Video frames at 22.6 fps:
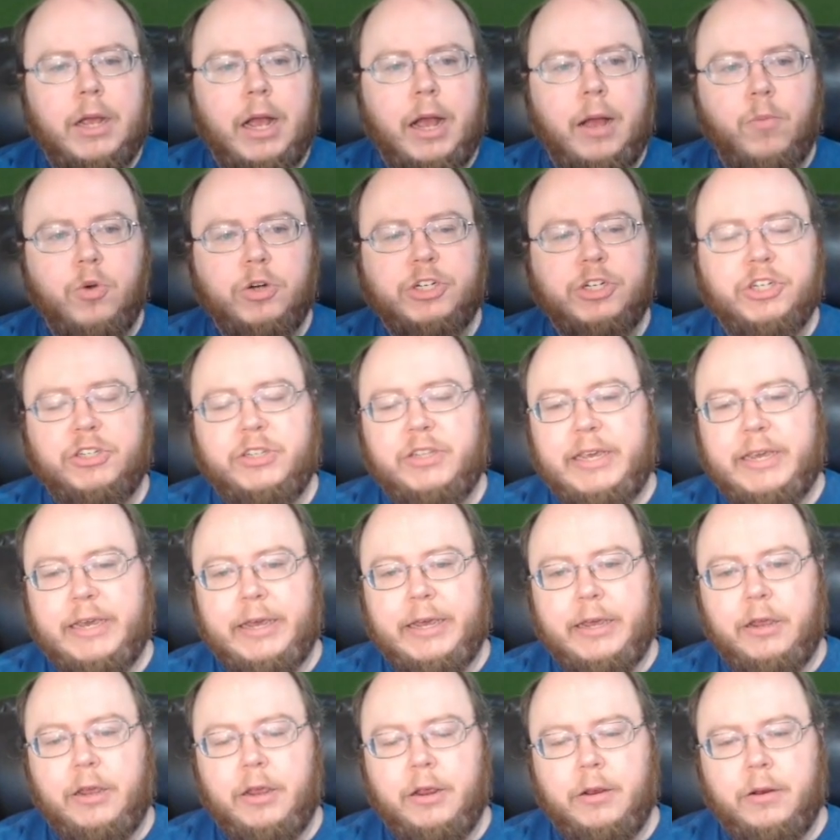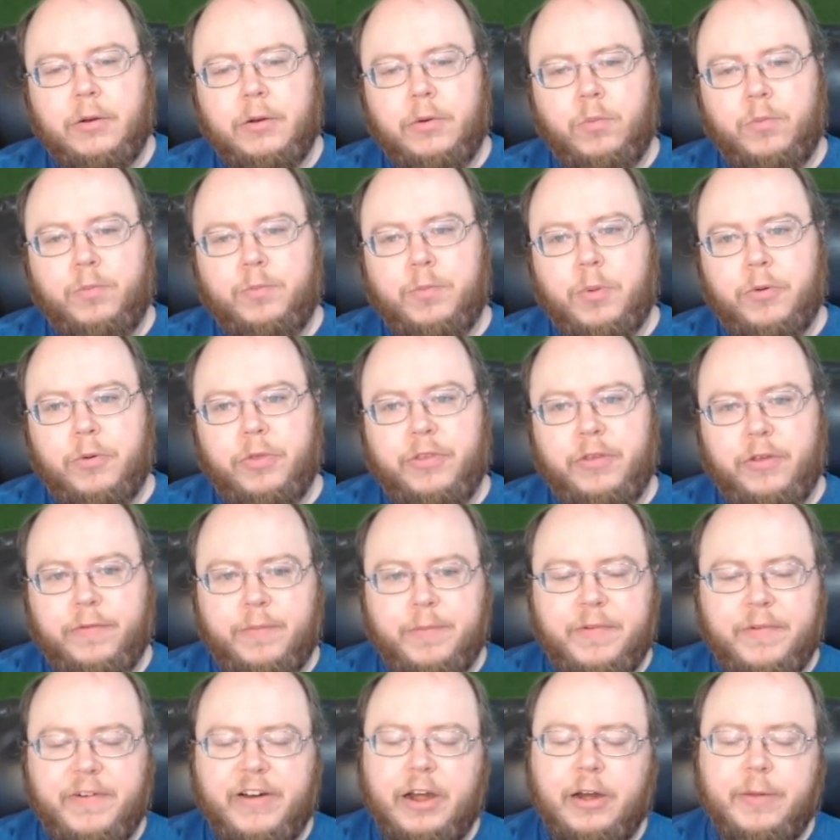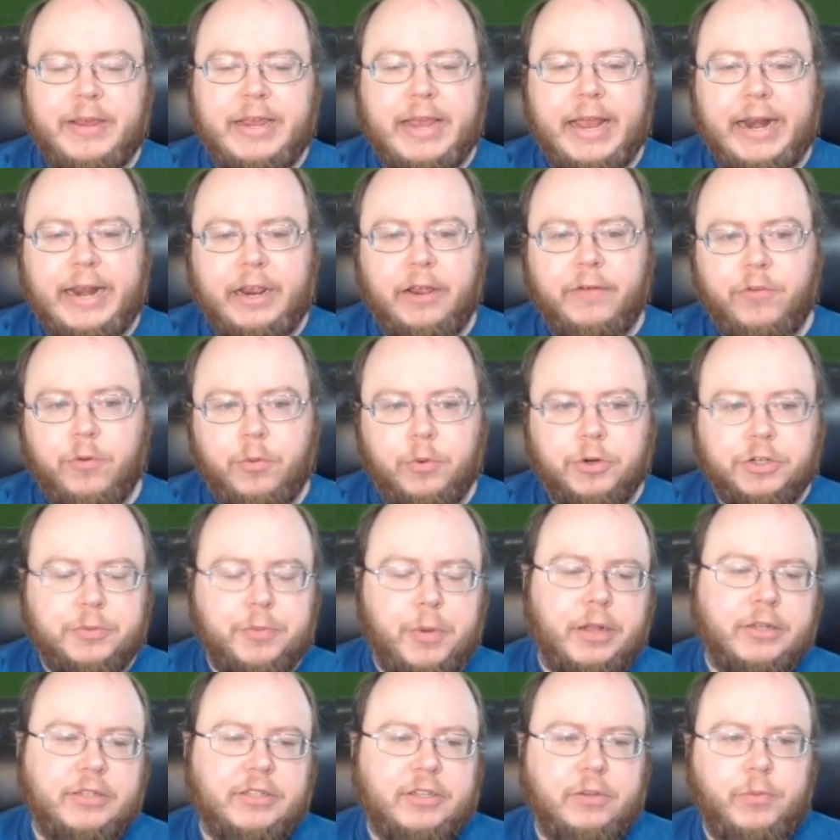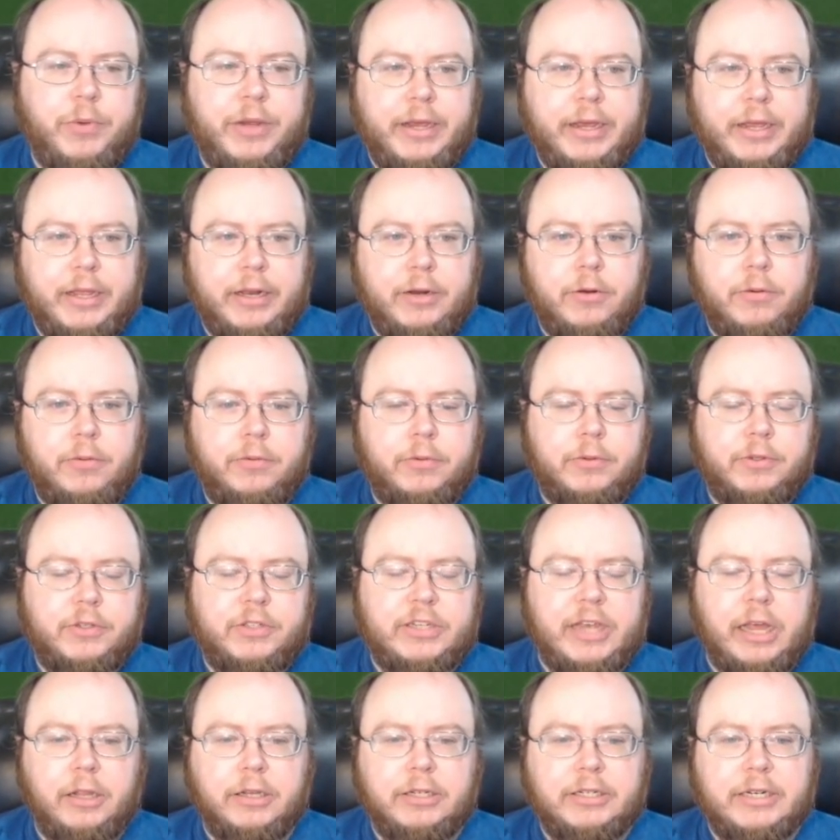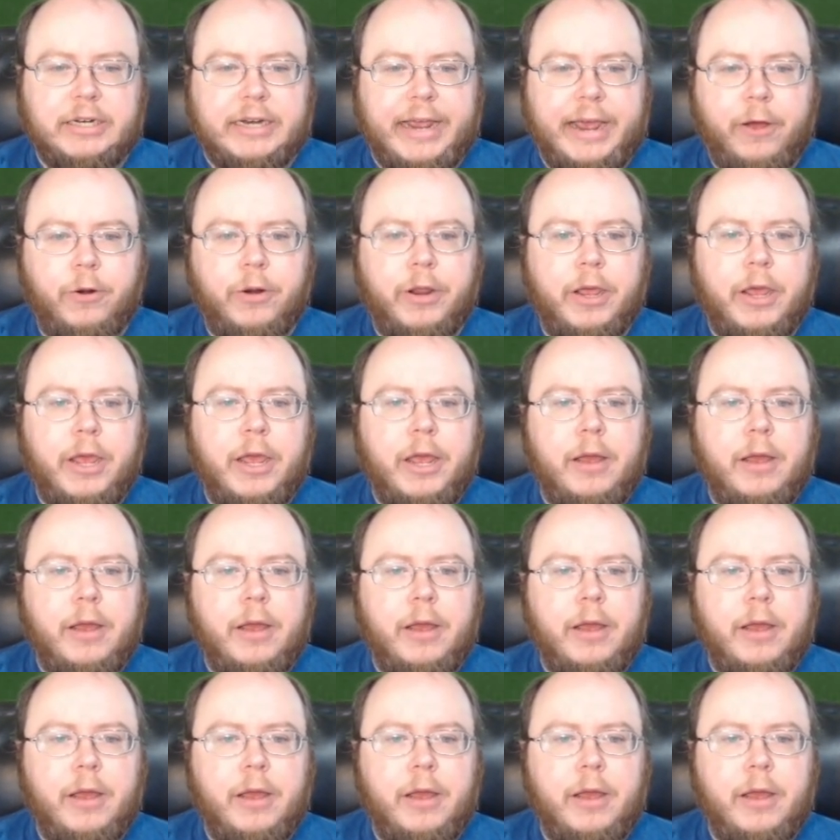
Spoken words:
which is the very beginning of the response that we had skeletoned out.